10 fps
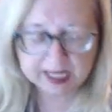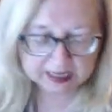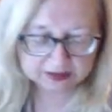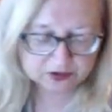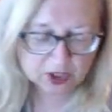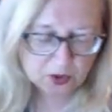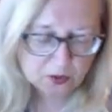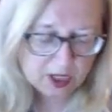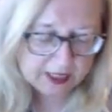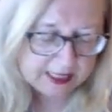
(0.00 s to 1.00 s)

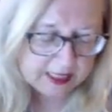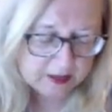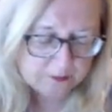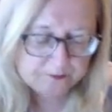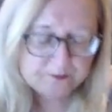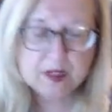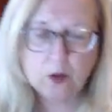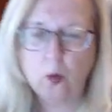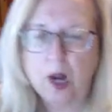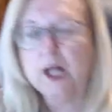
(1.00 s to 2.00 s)
So, again,
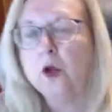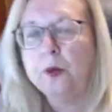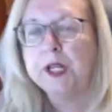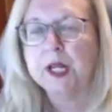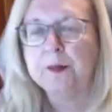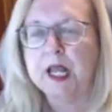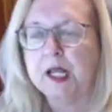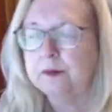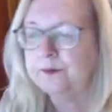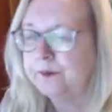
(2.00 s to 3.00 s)
why don't we come
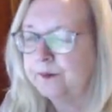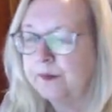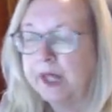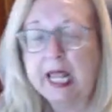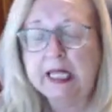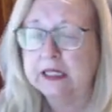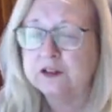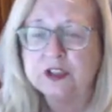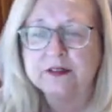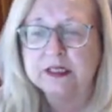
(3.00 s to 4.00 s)
out and let's
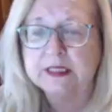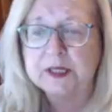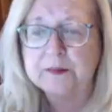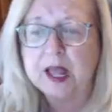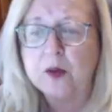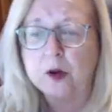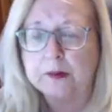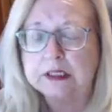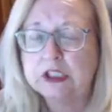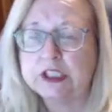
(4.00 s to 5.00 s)
just condemn that
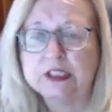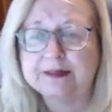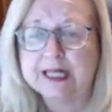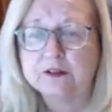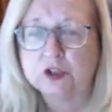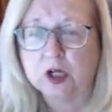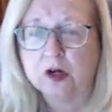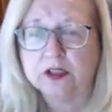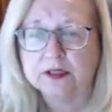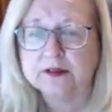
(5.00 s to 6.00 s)
woman? She just has
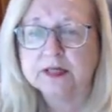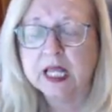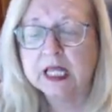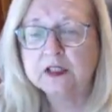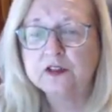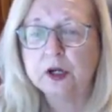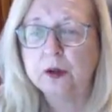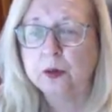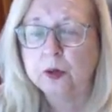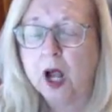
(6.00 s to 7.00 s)
charges,
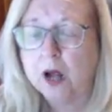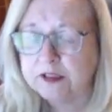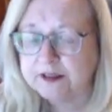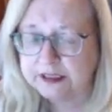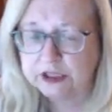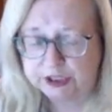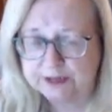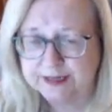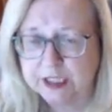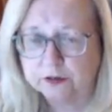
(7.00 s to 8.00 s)
so obviously
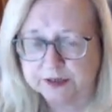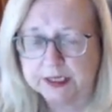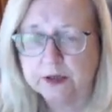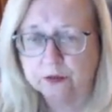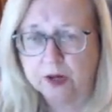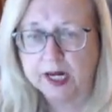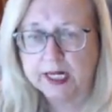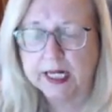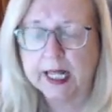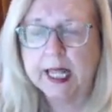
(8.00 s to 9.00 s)
she's guilty, right?